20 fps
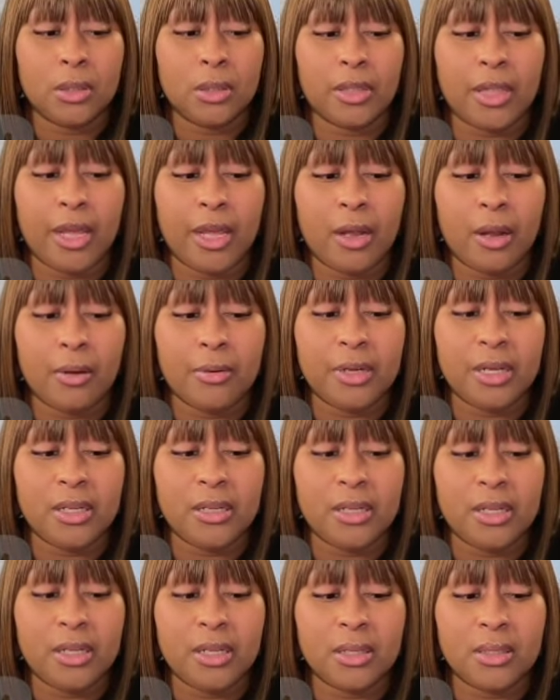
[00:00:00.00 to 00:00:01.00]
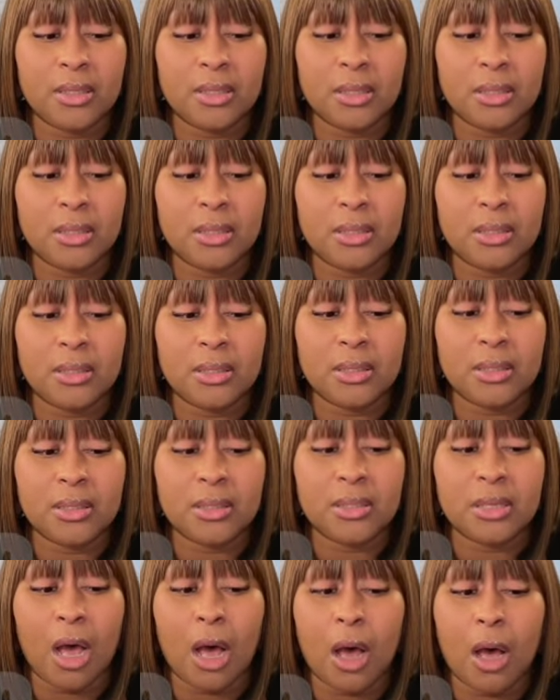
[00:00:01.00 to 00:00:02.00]
They are in this
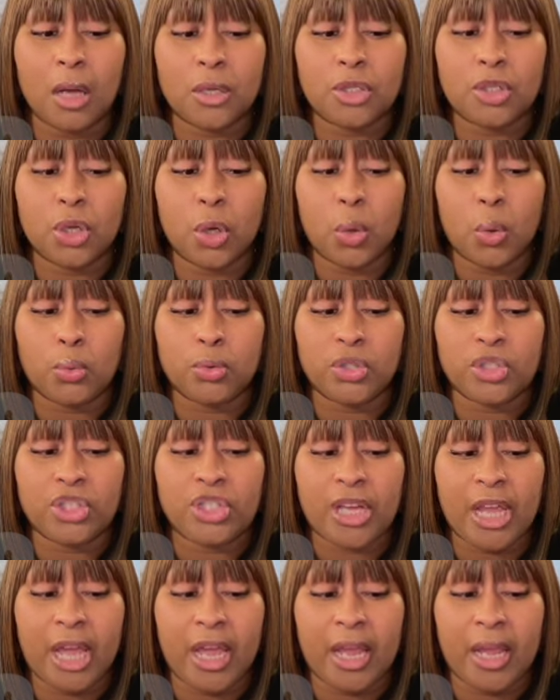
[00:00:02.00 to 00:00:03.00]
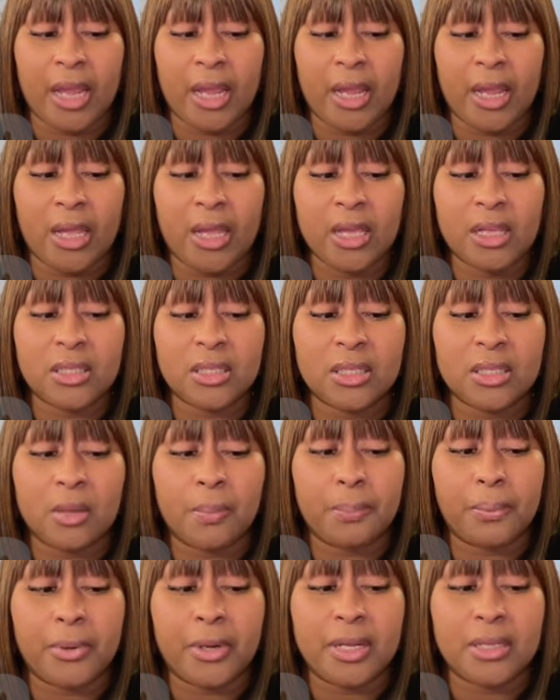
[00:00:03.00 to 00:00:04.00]
Saudade. It's
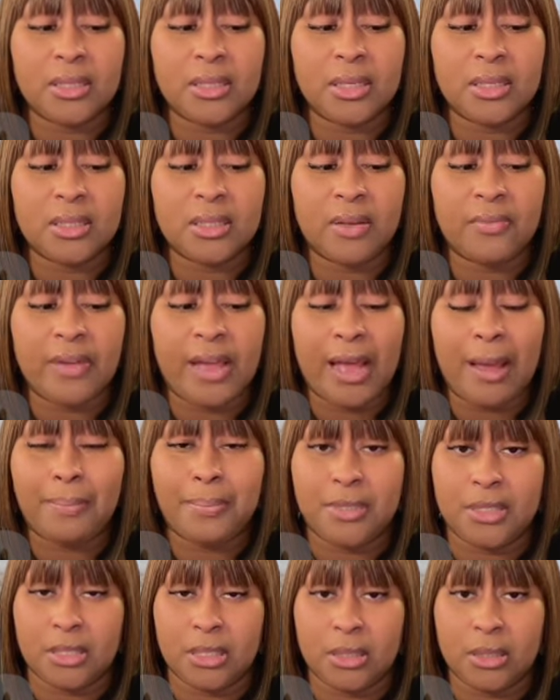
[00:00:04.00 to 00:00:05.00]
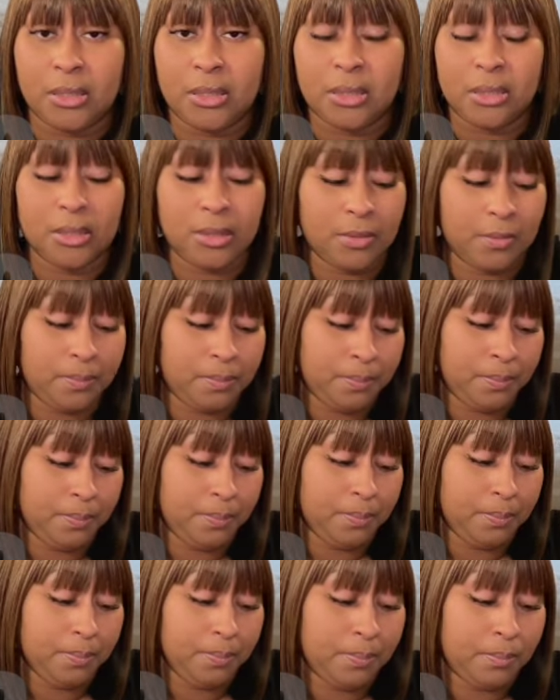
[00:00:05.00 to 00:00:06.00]
the presence of absence.
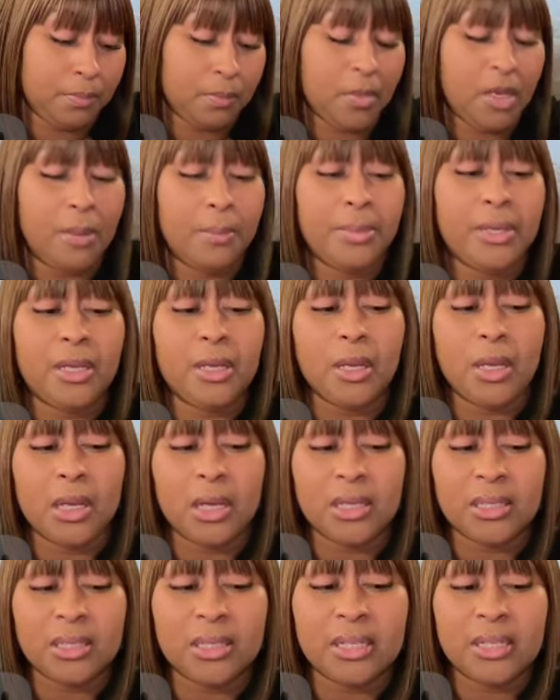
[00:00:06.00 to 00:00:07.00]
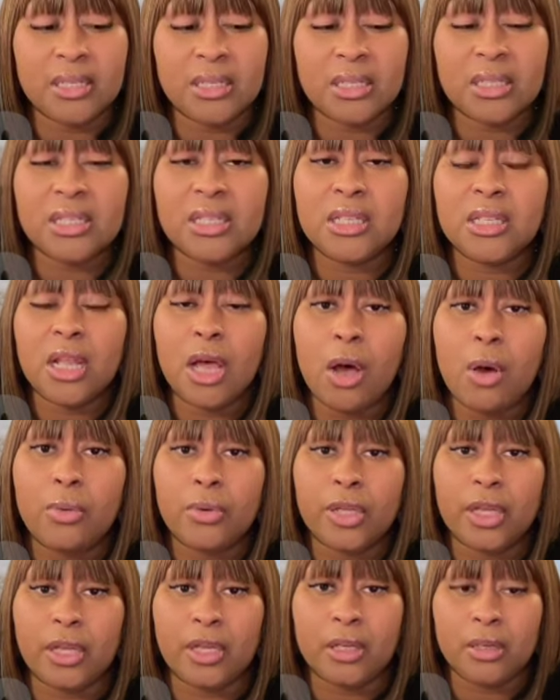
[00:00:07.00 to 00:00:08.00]
because this is
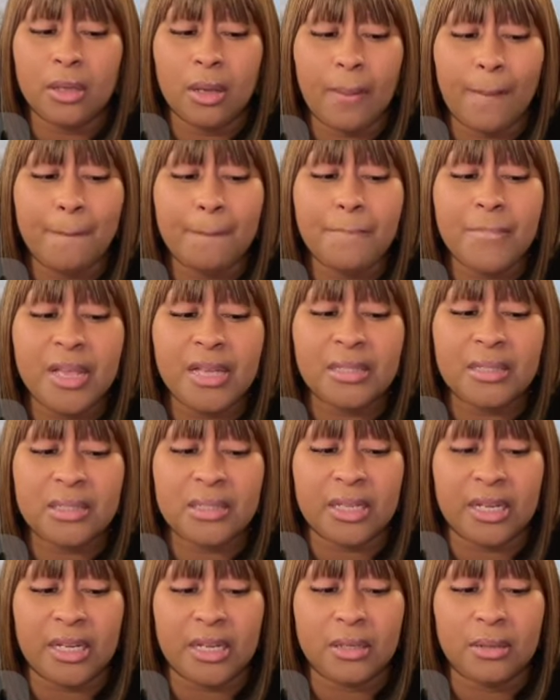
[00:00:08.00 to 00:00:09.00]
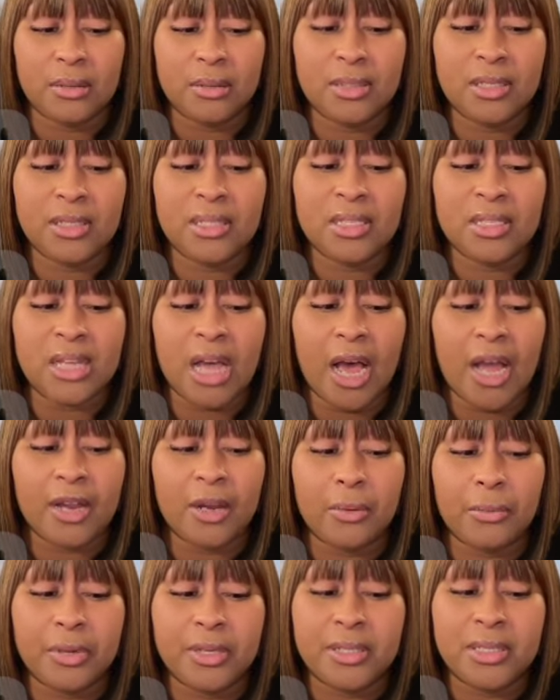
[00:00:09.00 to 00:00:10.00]
longing, missing,
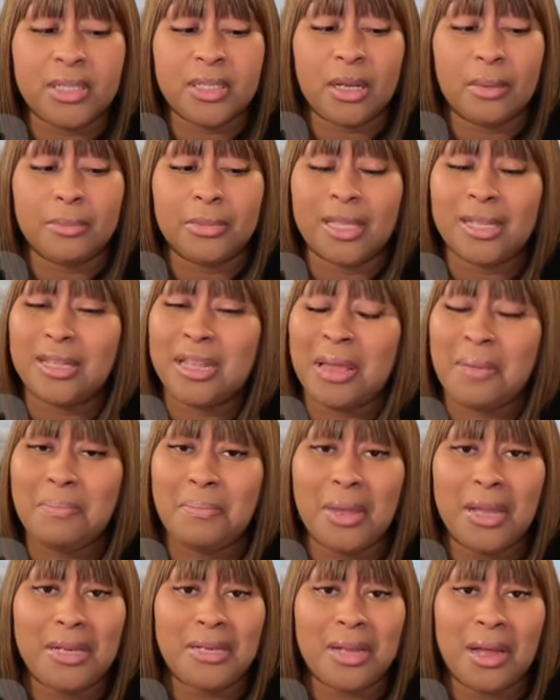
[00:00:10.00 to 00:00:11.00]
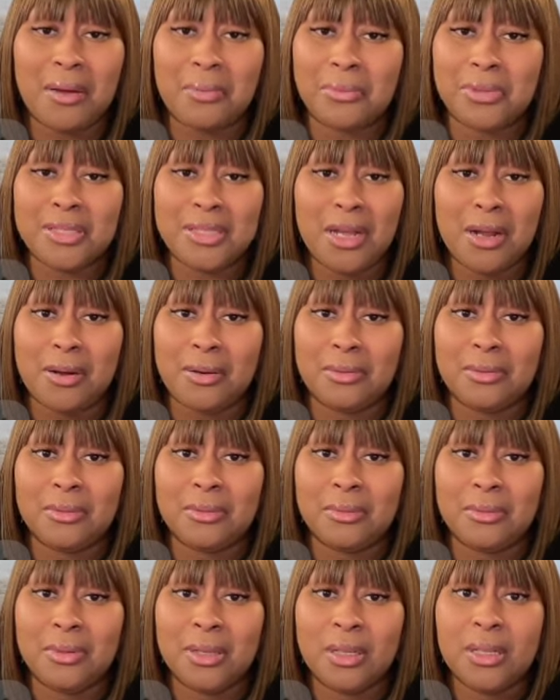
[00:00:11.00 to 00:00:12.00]
desiring something that may not
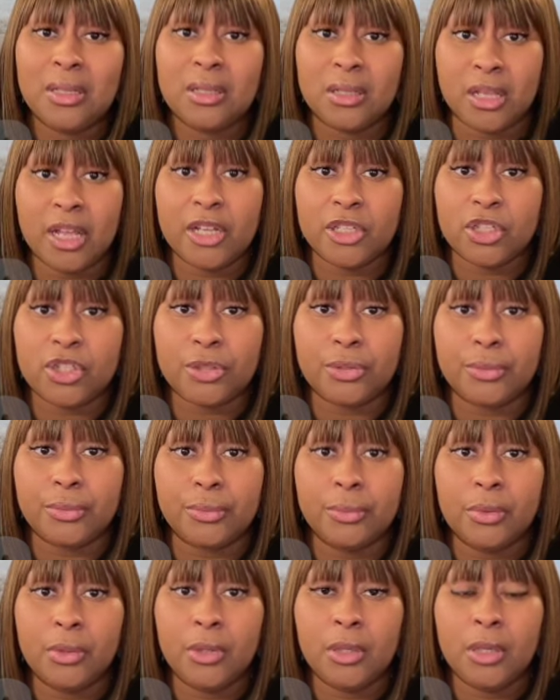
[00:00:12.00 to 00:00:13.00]
return. That's you.